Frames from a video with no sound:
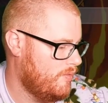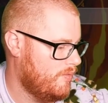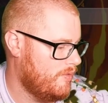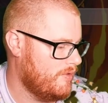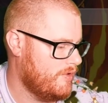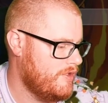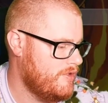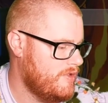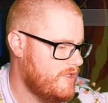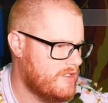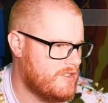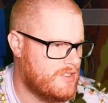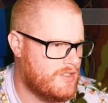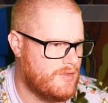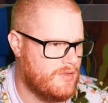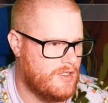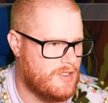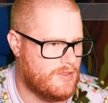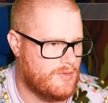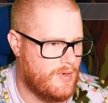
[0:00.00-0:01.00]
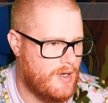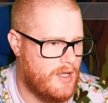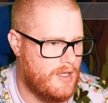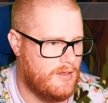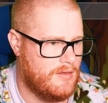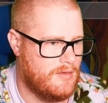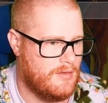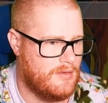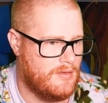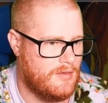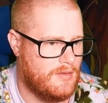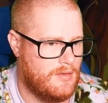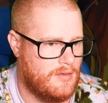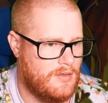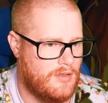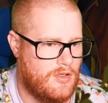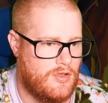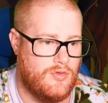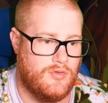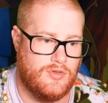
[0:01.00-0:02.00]
you get screens, right?
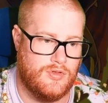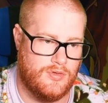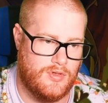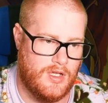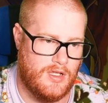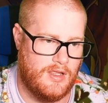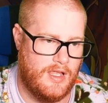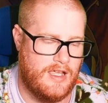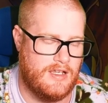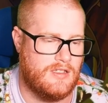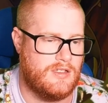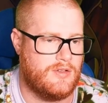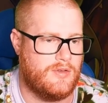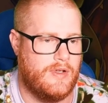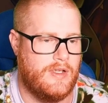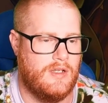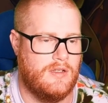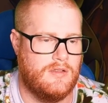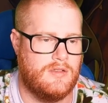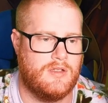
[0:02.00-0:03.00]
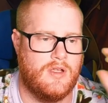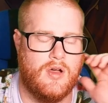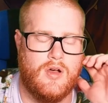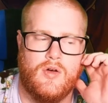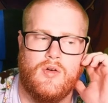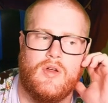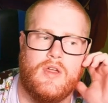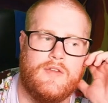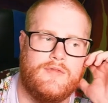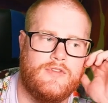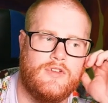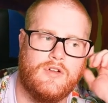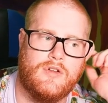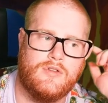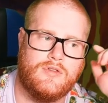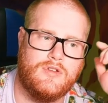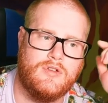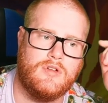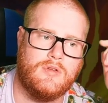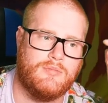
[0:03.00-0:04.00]
You do get Light Screen. So if you're
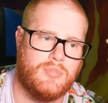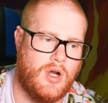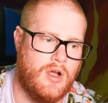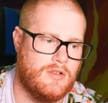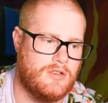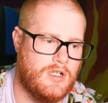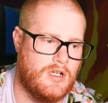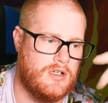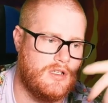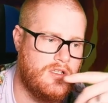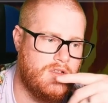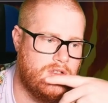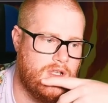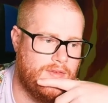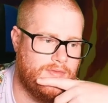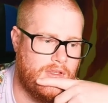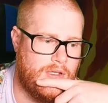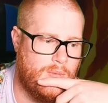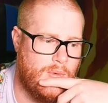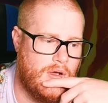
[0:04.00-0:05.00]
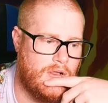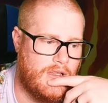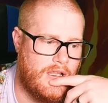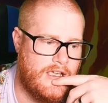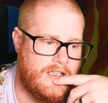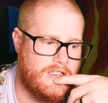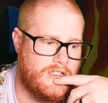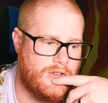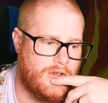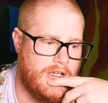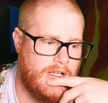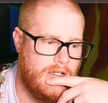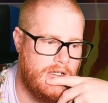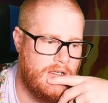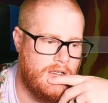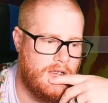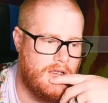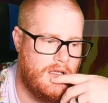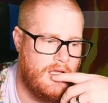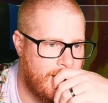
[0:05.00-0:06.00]
doing Bronzong, you definitely want Light Screen.
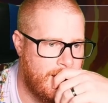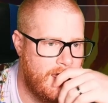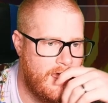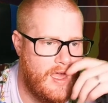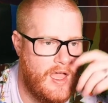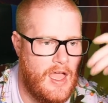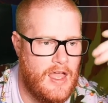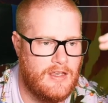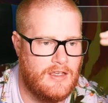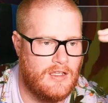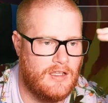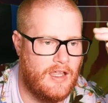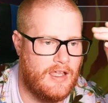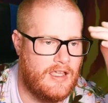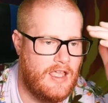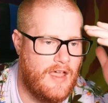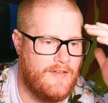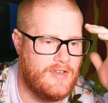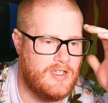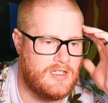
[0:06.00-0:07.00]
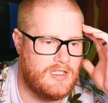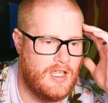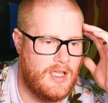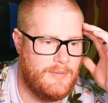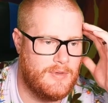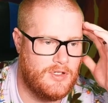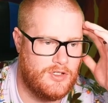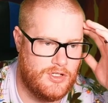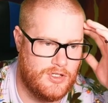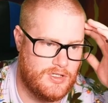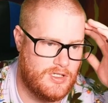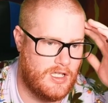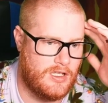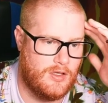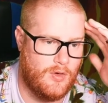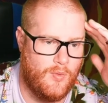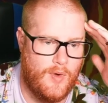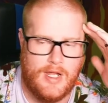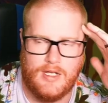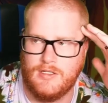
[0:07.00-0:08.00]
And like Heavy Slam is just like
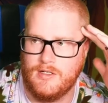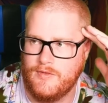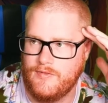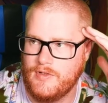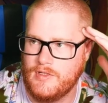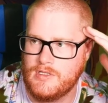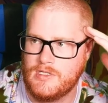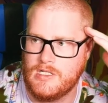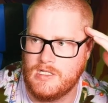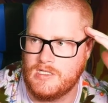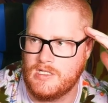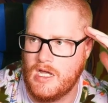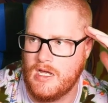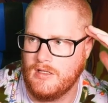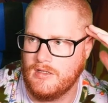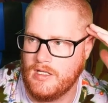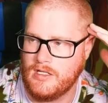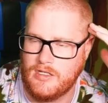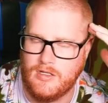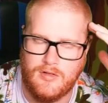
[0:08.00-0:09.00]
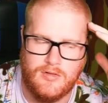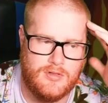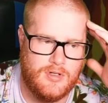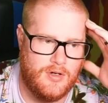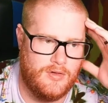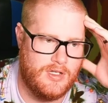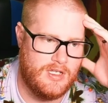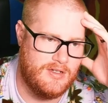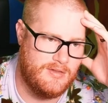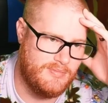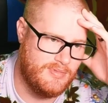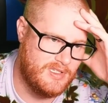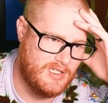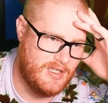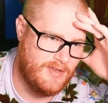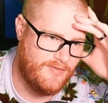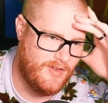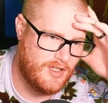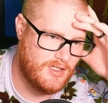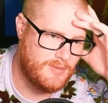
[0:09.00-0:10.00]
the weight difference. It's not like you don't need
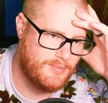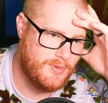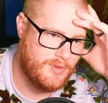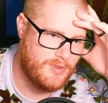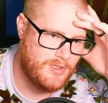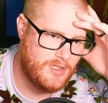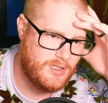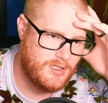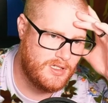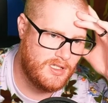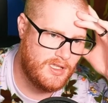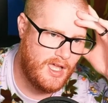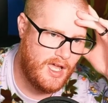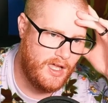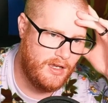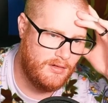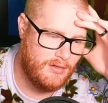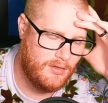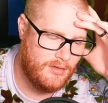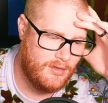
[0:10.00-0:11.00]
defense boost to that.